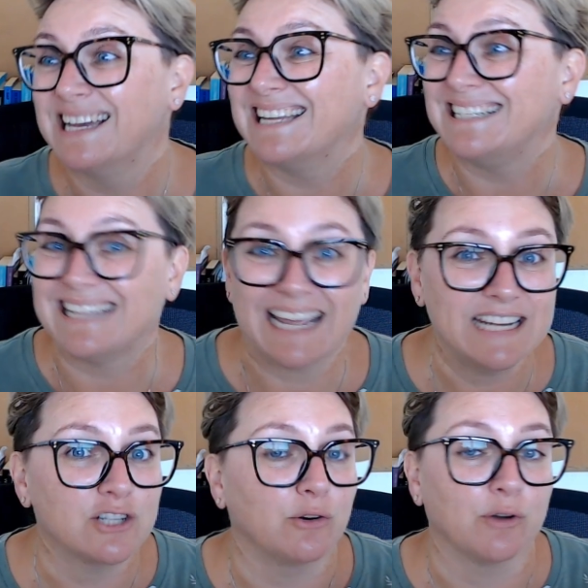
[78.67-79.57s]
date
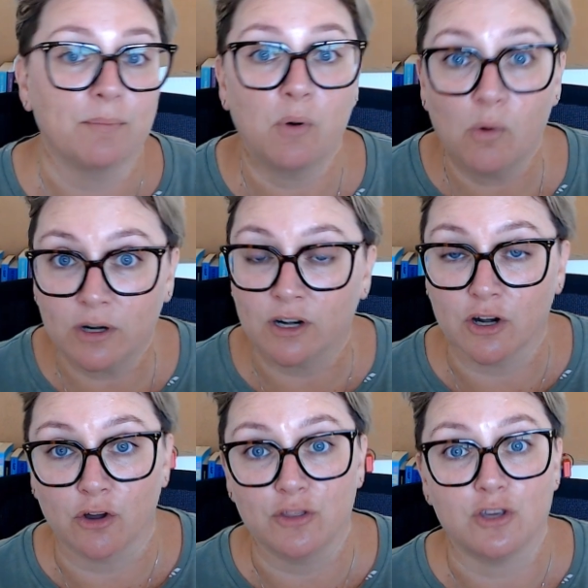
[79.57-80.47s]
or important
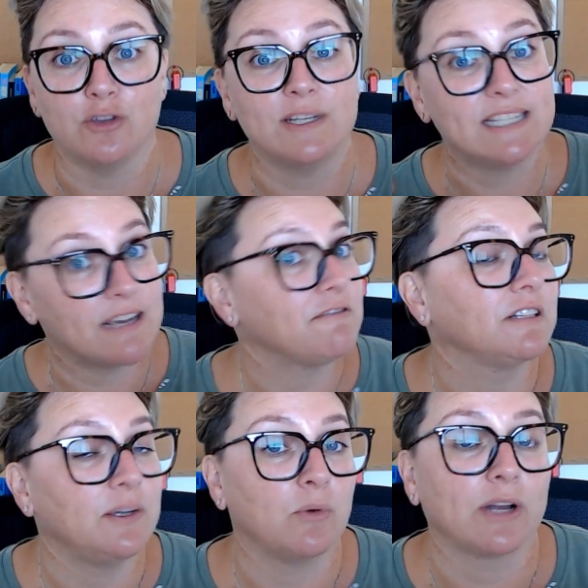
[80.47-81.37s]
note that you definitely
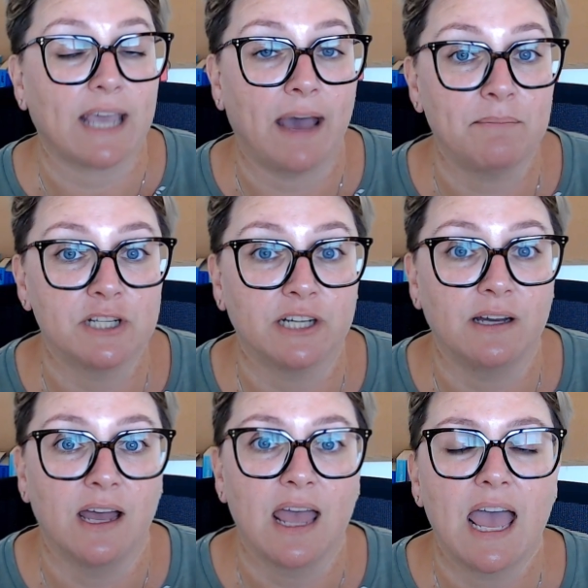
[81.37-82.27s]
want to capture,
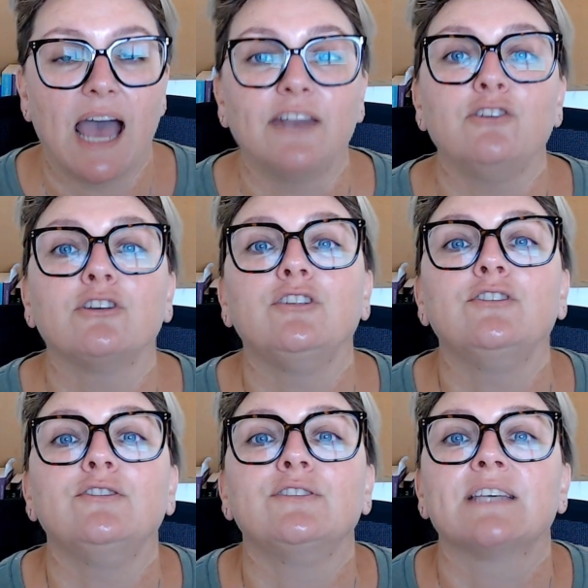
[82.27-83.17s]
and you can
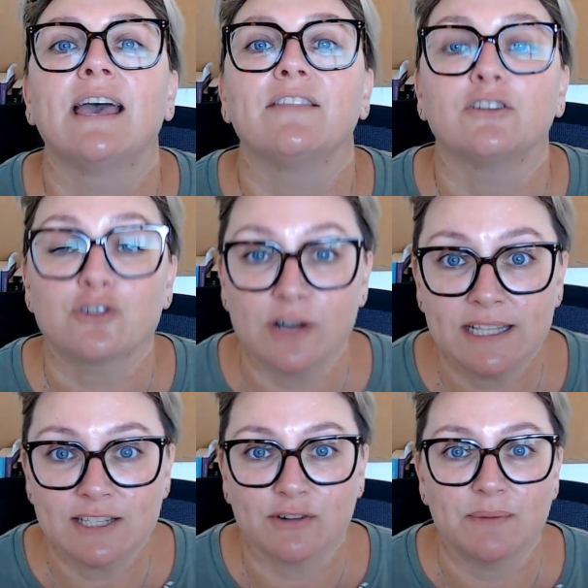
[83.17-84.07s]
use the
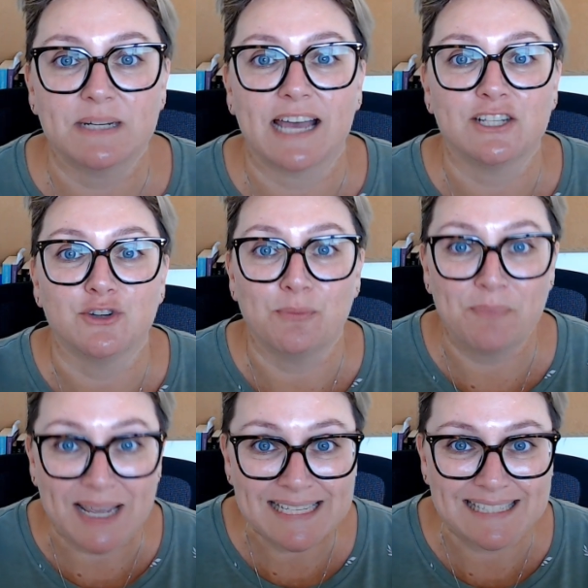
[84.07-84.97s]
transcript as your
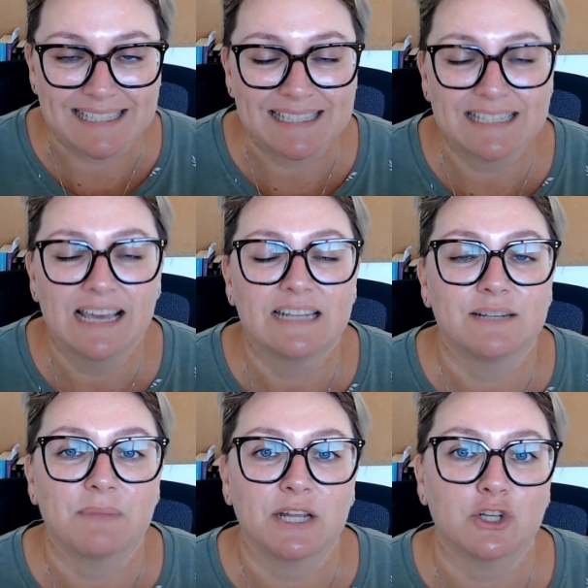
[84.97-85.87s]
basis to
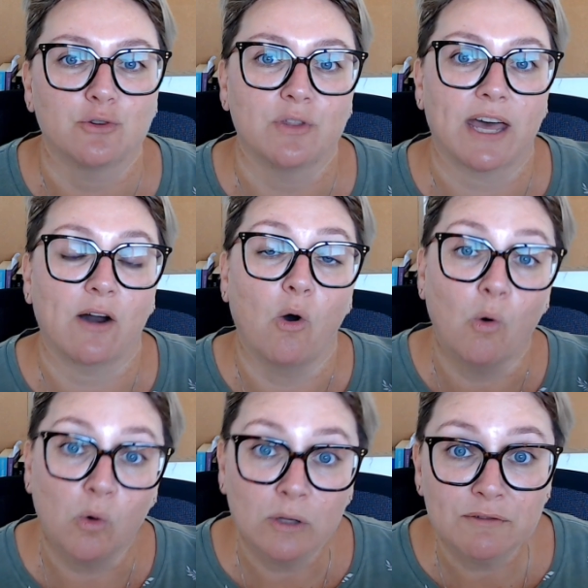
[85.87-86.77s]
make sure that
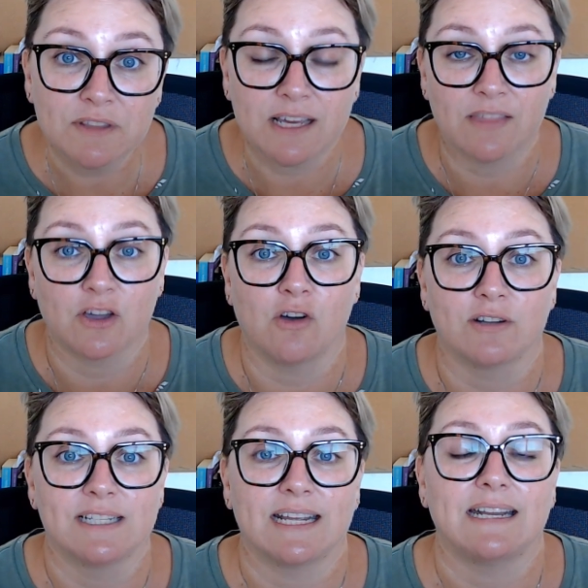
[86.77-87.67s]
all of the other
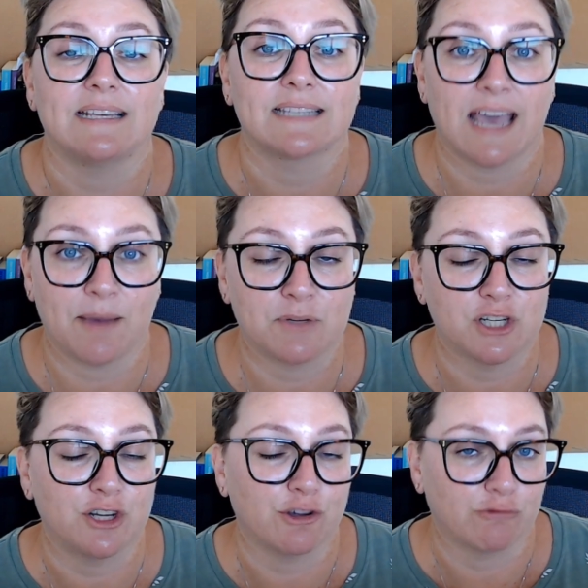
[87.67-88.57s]
content is captured
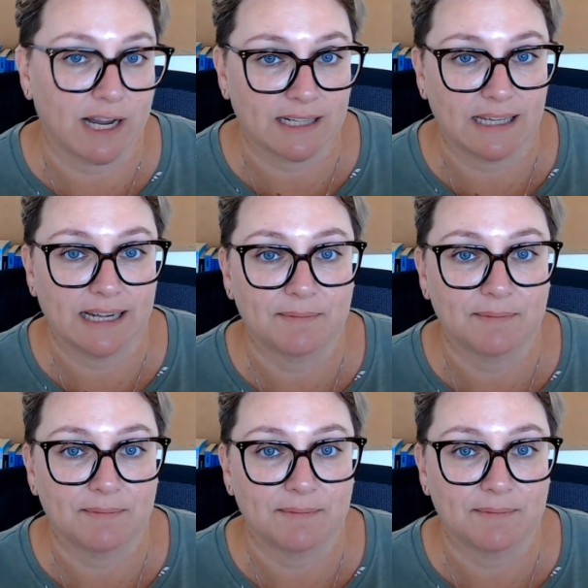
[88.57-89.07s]
correctly.